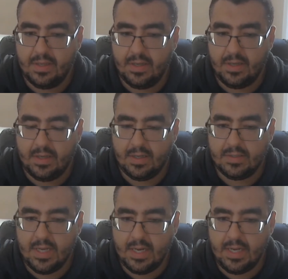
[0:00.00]

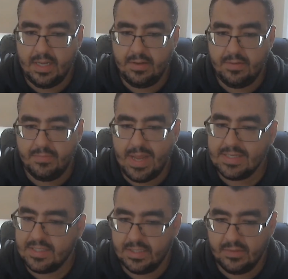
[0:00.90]
Not a
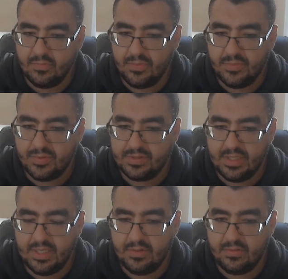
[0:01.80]
masculine woman per
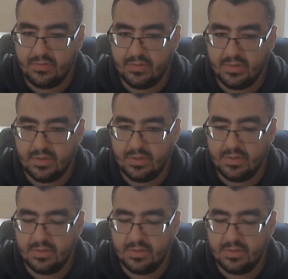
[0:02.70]
se, or